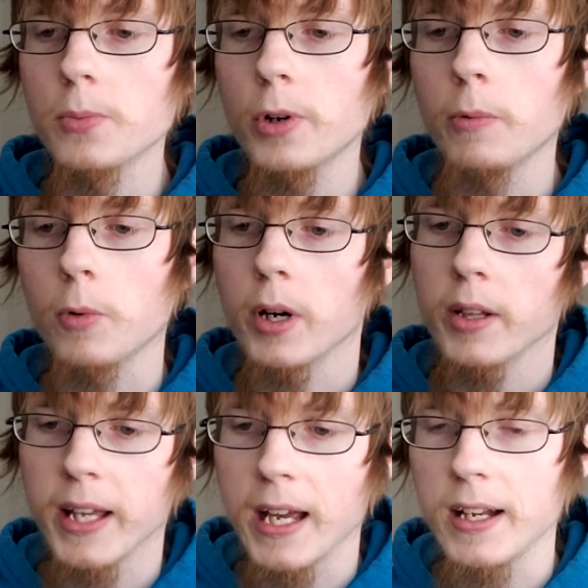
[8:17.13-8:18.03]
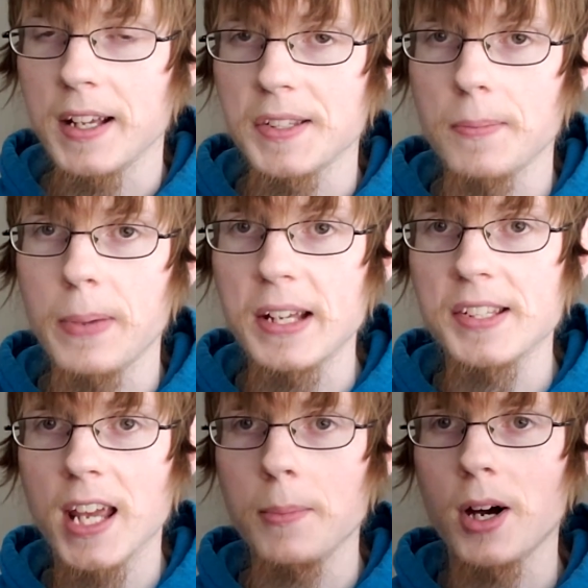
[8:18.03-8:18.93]
Boy Wario Land is the
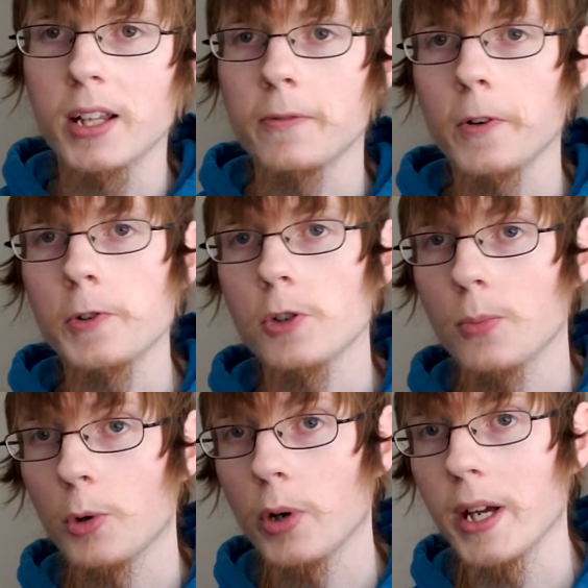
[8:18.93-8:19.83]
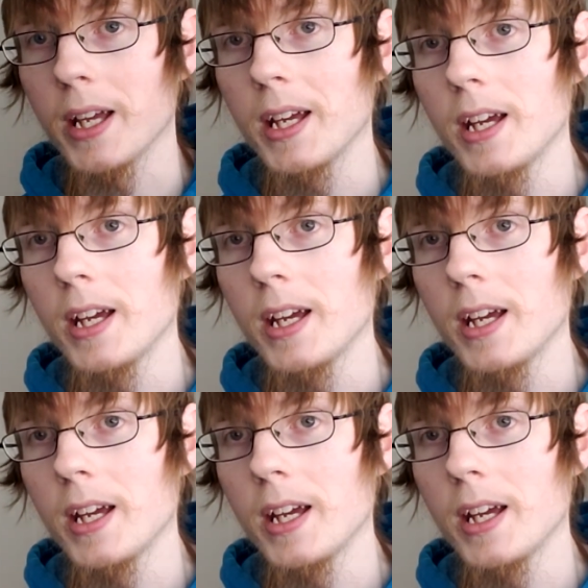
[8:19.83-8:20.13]
best game on the Virtual Boy,